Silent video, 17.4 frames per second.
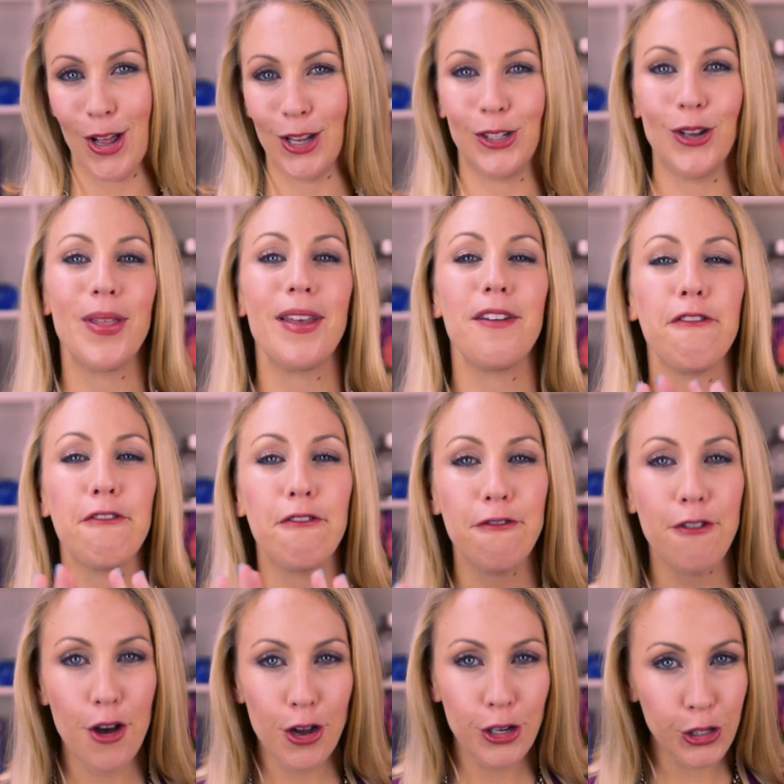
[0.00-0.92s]
So the
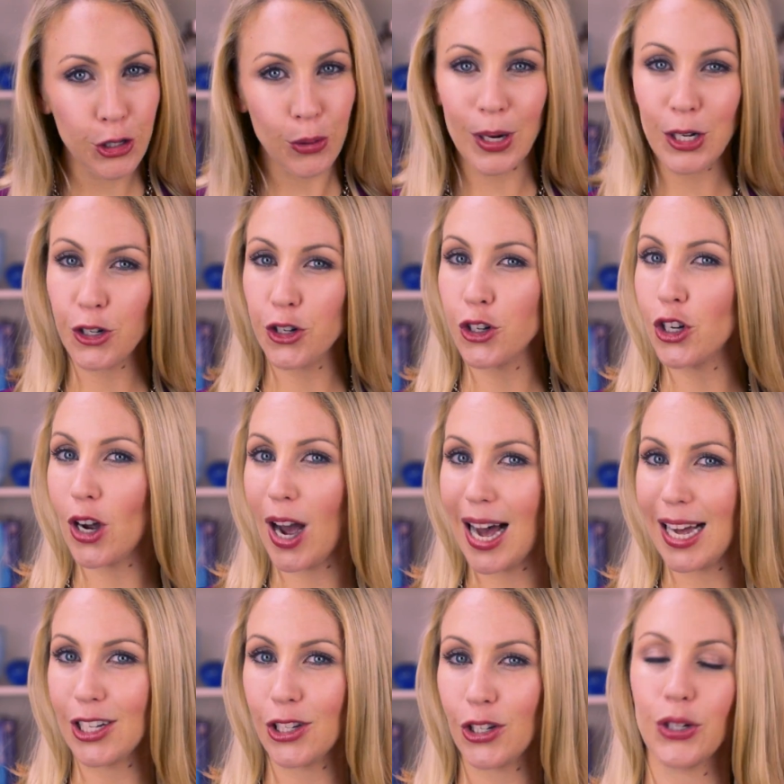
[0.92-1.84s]
first question to
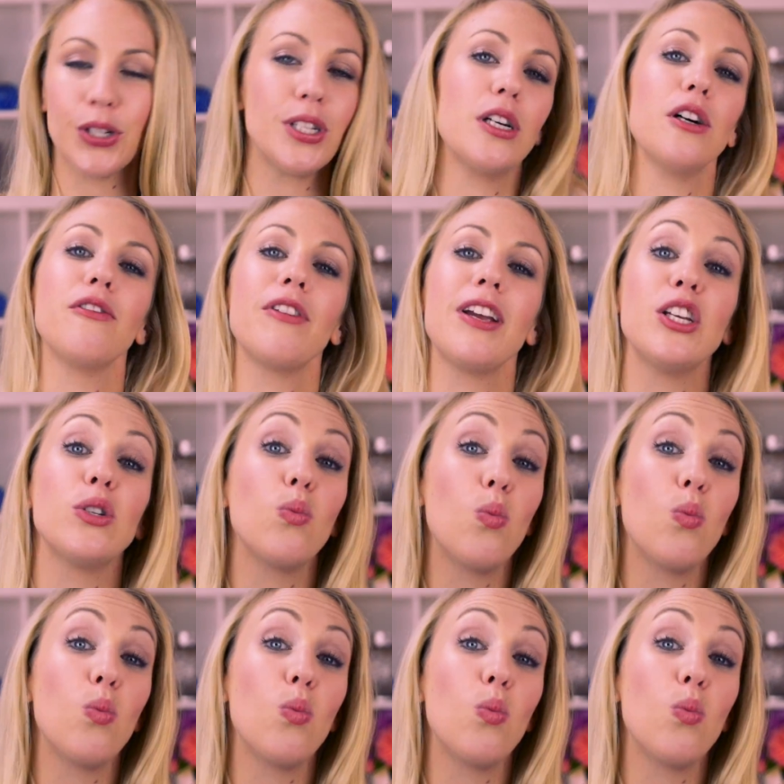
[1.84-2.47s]
ask yourself is,